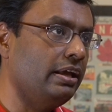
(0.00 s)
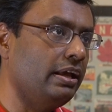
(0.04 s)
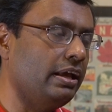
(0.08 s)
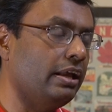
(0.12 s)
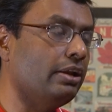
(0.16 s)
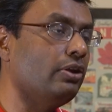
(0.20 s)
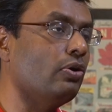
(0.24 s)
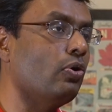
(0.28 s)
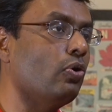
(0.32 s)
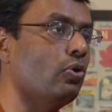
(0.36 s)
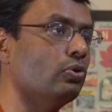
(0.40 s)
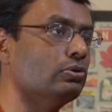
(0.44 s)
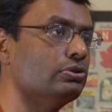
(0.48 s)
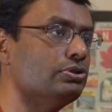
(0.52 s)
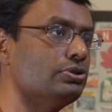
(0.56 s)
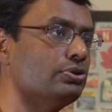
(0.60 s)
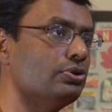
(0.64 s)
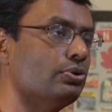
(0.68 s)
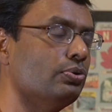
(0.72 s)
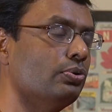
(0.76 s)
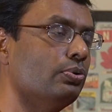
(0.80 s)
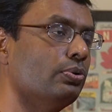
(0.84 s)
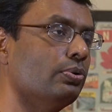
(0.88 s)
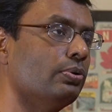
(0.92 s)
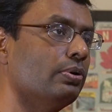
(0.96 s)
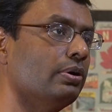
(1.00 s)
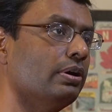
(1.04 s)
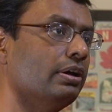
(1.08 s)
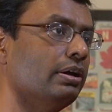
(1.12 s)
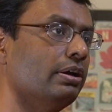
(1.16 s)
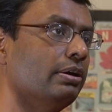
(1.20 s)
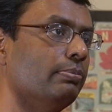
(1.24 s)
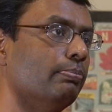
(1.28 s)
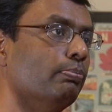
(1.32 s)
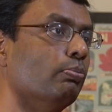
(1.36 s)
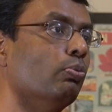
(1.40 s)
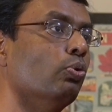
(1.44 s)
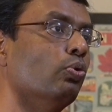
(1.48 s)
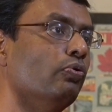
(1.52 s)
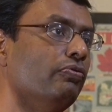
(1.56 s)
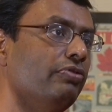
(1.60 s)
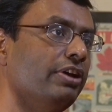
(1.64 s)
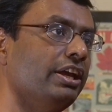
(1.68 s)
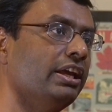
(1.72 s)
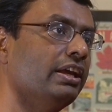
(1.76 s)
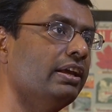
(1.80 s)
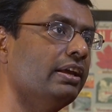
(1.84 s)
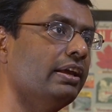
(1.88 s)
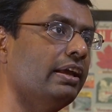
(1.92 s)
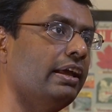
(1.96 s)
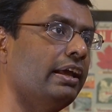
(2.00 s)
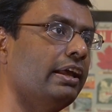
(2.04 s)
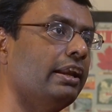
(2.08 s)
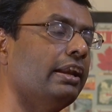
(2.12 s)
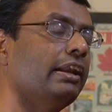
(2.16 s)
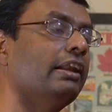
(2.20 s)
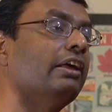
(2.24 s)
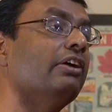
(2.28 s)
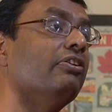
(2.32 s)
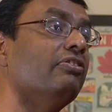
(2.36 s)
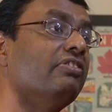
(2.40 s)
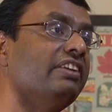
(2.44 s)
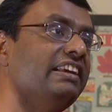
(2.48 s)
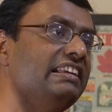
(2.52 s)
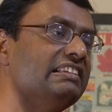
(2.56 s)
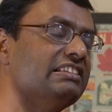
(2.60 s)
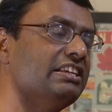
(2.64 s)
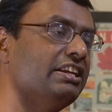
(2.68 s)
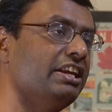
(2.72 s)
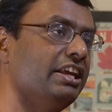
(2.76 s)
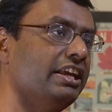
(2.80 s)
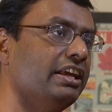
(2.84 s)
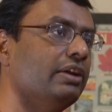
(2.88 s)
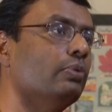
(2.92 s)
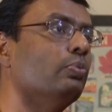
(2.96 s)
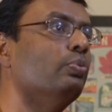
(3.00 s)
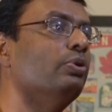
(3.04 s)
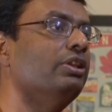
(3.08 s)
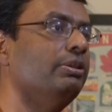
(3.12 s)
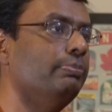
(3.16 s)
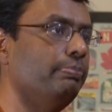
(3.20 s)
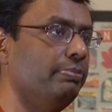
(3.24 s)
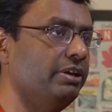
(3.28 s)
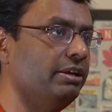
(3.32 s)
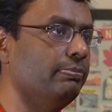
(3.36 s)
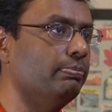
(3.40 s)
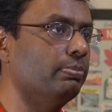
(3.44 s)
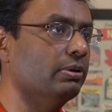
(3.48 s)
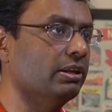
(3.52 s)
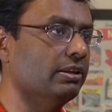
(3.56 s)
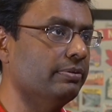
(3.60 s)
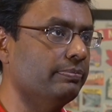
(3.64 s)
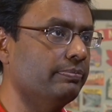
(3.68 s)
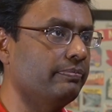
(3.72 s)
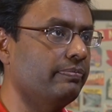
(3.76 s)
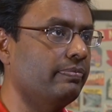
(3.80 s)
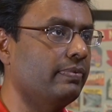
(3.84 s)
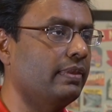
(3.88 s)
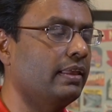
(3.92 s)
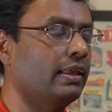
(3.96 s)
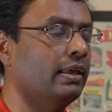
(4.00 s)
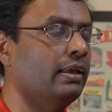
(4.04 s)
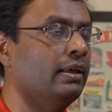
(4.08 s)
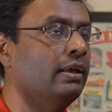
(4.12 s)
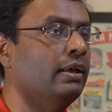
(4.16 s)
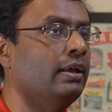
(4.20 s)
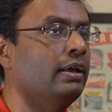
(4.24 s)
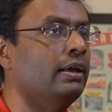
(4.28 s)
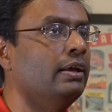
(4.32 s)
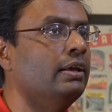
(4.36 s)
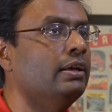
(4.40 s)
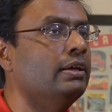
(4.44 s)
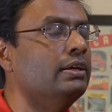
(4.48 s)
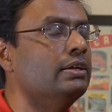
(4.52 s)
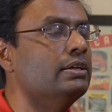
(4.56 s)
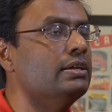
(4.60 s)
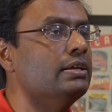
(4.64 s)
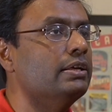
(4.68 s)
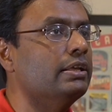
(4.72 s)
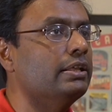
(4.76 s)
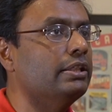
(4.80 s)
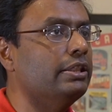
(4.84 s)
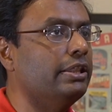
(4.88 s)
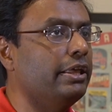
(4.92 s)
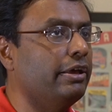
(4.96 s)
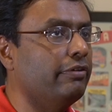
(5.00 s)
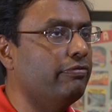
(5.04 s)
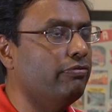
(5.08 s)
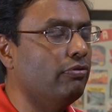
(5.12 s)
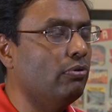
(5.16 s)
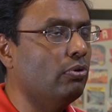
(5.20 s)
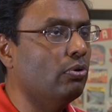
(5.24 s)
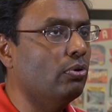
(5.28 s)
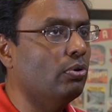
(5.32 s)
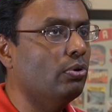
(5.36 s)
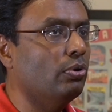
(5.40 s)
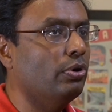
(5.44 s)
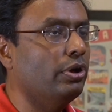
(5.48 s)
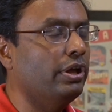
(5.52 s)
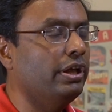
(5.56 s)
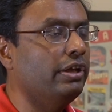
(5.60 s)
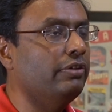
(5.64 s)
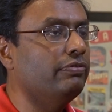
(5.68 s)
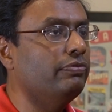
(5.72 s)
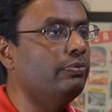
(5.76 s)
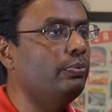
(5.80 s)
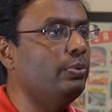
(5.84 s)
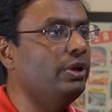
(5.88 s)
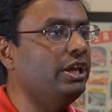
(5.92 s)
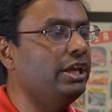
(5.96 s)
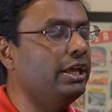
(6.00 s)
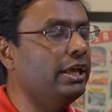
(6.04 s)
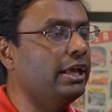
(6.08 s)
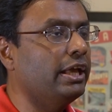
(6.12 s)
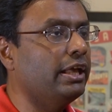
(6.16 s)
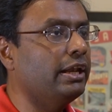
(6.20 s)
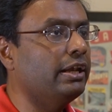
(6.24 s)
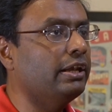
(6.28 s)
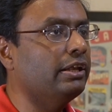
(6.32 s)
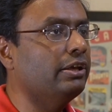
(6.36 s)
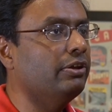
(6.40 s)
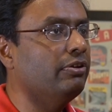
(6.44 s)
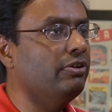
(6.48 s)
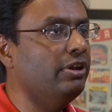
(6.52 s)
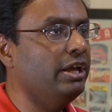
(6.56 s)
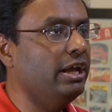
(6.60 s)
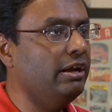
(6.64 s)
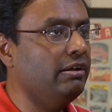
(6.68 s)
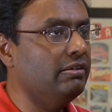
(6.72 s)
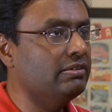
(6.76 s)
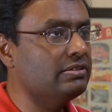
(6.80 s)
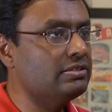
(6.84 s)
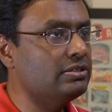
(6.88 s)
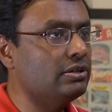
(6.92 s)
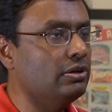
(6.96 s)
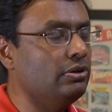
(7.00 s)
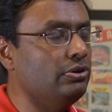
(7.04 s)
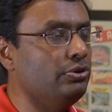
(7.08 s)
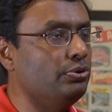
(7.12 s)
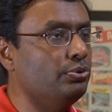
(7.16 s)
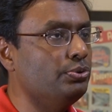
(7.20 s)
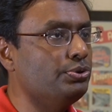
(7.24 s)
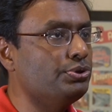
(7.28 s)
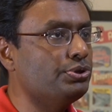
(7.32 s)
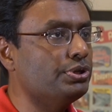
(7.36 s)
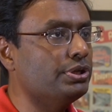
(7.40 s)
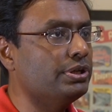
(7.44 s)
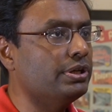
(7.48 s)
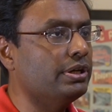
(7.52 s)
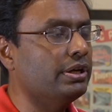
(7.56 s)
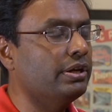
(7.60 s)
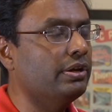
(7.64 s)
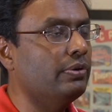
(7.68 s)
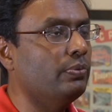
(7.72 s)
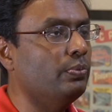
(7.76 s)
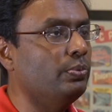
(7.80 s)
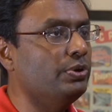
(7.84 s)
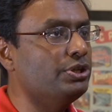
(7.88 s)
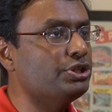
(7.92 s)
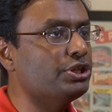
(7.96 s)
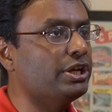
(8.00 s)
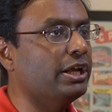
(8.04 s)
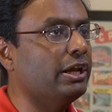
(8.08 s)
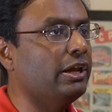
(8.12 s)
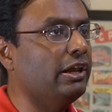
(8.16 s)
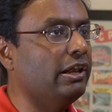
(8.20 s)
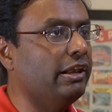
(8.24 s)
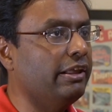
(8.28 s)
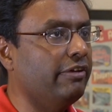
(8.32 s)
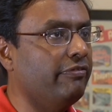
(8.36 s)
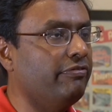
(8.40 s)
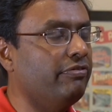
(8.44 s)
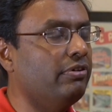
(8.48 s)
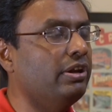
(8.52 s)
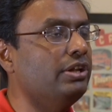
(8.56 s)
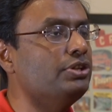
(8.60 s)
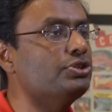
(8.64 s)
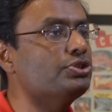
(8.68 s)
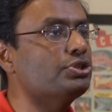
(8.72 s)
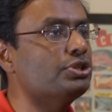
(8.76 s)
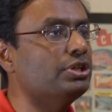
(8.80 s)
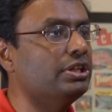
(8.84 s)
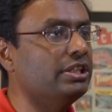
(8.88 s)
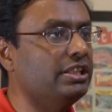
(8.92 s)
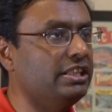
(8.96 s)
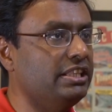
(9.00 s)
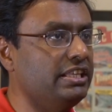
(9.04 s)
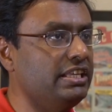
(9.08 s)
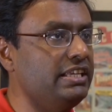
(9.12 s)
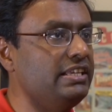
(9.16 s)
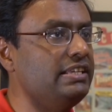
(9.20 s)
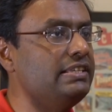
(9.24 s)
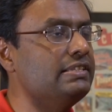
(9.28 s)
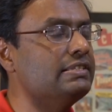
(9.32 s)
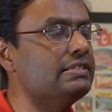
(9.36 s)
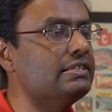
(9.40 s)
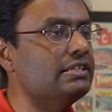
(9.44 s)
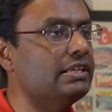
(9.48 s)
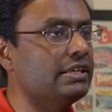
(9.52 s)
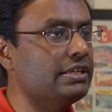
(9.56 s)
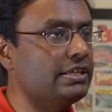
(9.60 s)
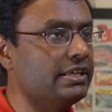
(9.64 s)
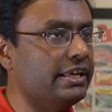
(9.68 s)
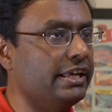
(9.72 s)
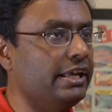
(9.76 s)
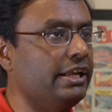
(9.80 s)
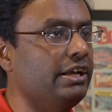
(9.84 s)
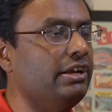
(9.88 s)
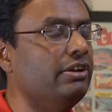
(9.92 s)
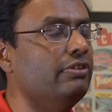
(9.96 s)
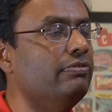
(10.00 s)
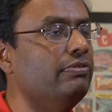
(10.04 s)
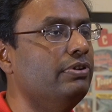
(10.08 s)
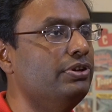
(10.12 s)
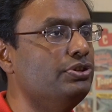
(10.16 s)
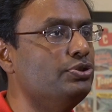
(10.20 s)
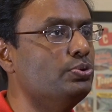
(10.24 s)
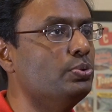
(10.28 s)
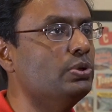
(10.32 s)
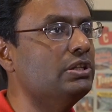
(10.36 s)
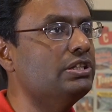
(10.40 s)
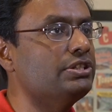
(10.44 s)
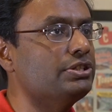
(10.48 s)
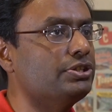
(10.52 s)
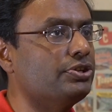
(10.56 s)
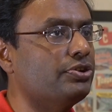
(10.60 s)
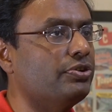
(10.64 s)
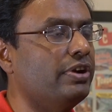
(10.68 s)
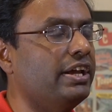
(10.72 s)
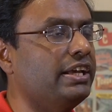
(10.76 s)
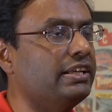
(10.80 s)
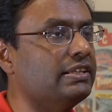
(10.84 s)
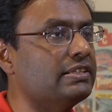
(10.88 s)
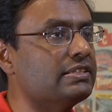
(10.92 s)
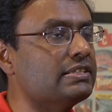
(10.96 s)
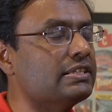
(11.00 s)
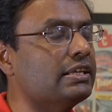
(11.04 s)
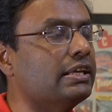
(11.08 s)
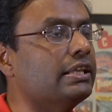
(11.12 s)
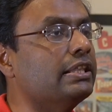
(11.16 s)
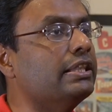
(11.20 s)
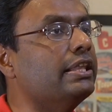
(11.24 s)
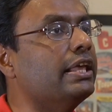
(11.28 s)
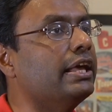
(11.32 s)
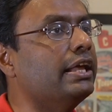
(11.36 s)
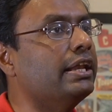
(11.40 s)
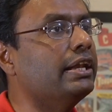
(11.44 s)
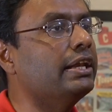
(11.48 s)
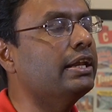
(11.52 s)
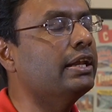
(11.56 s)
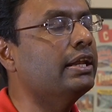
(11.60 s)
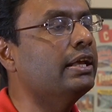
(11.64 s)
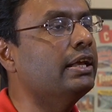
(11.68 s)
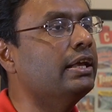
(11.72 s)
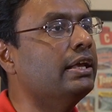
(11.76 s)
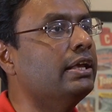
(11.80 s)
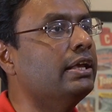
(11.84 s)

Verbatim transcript: and also moving and reasoning with people. Therefore, if we can create a solution which can leverage these individual strengths, then